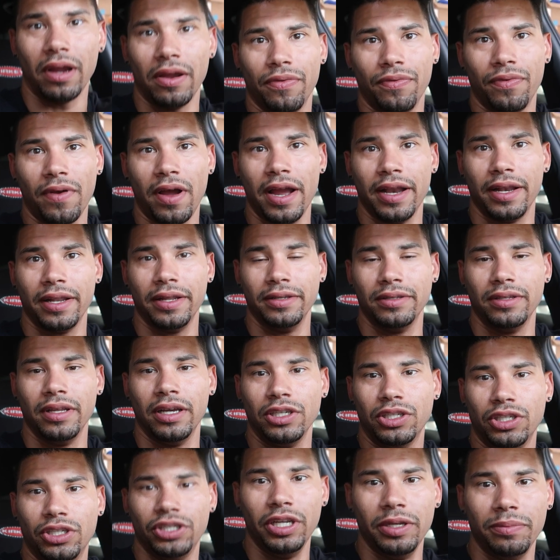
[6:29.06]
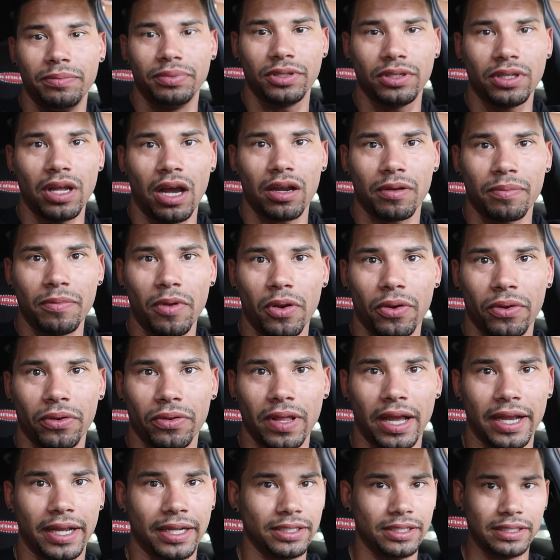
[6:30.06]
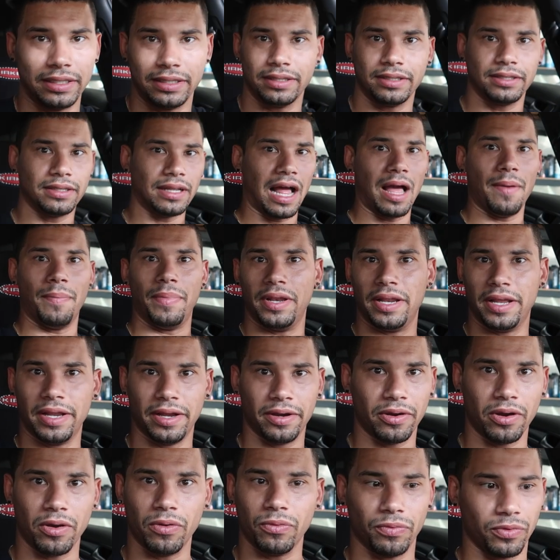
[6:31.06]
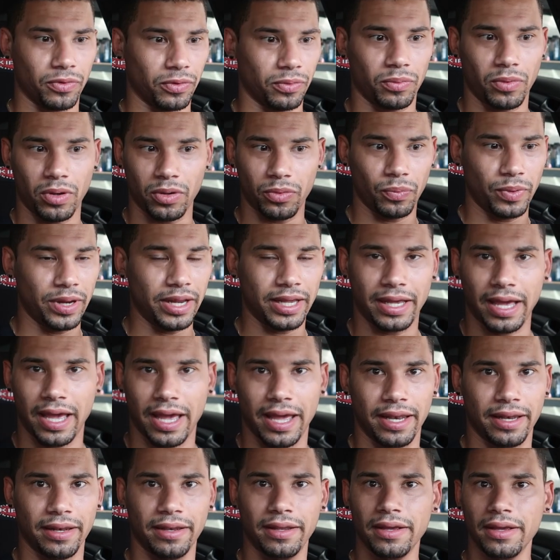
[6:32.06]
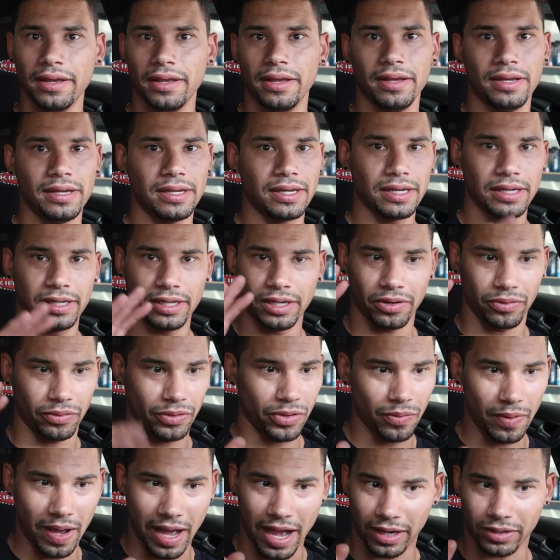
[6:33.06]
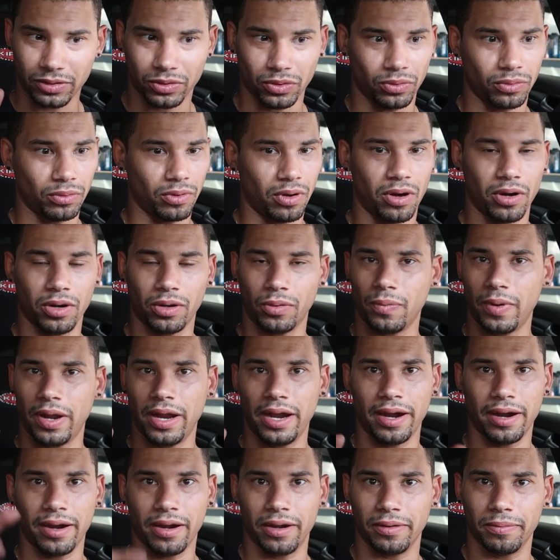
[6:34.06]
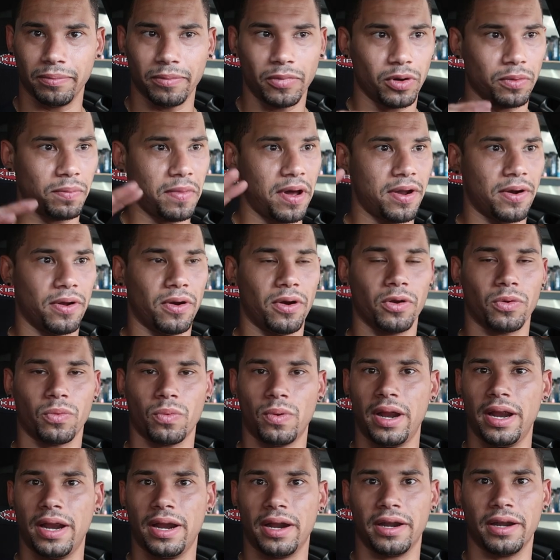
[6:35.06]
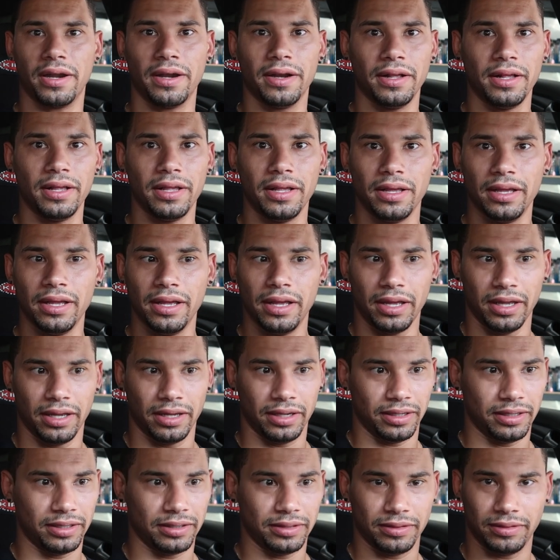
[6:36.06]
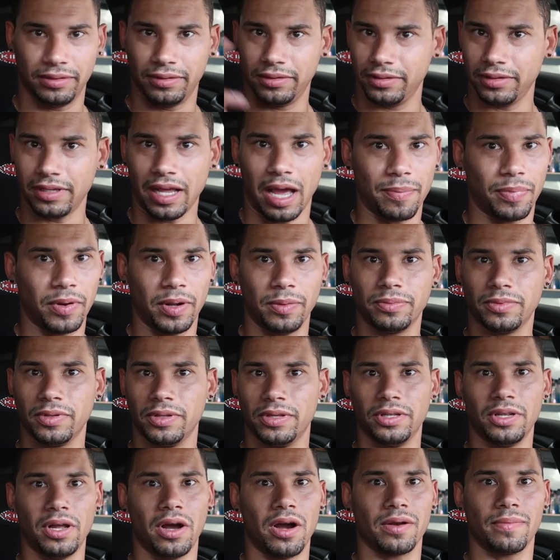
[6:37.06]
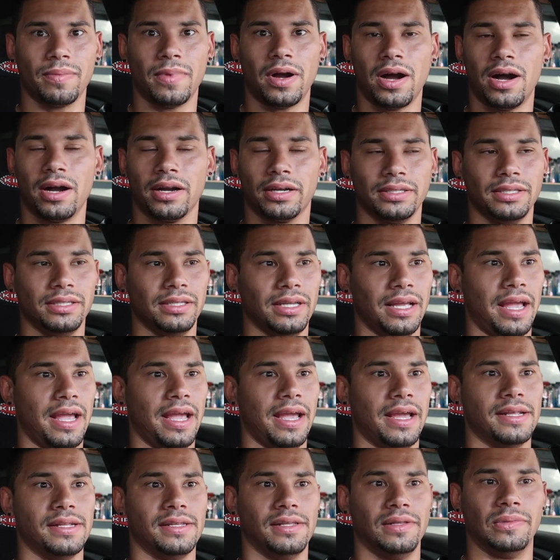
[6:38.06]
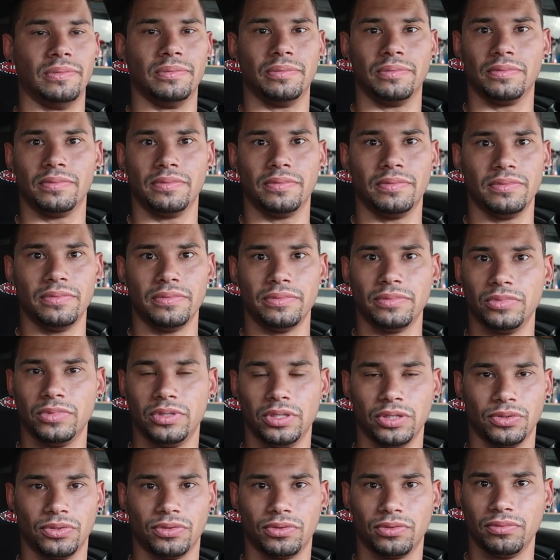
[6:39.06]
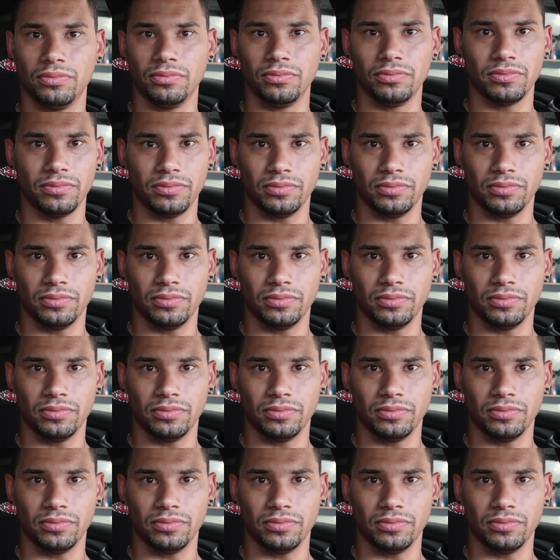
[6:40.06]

or I find a, a cheap stock motor that I can just slap in here over one weekend. You know, new axle, hardware, motor-mount hardware. Slap it up to the dog box and just